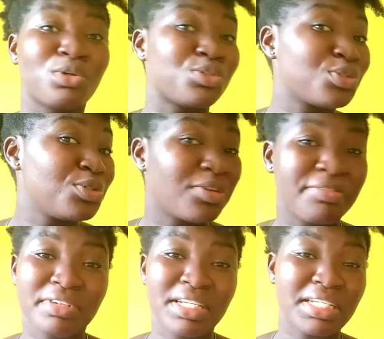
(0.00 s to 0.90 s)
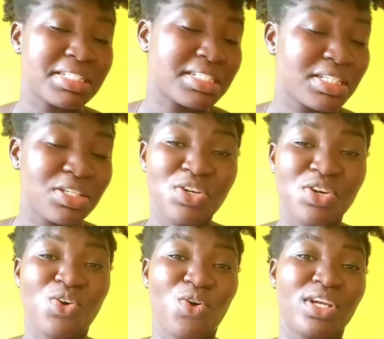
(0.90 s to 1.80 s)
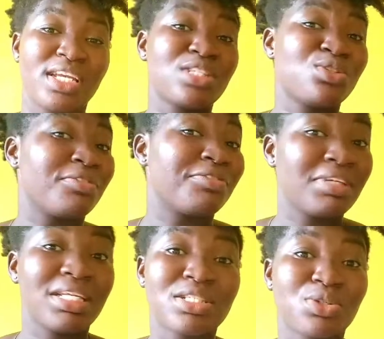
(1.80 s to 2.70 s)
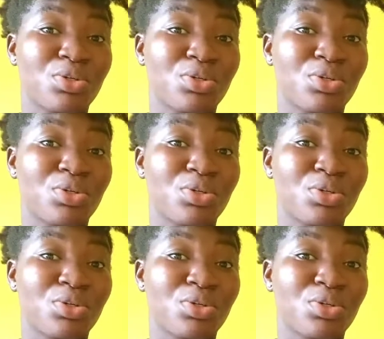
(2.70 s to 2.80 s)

control your feelings or let your feelings